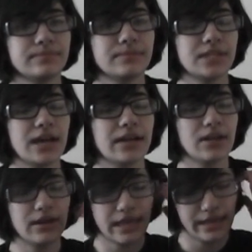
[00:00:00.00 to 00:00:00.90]
The
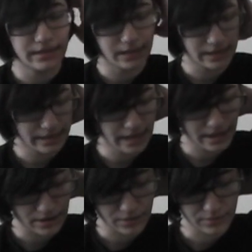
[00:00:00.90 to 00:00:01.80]
dialogue and, like,
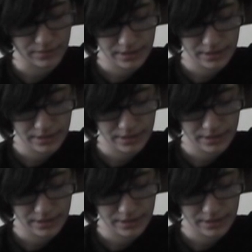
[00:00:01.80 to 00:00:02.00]
how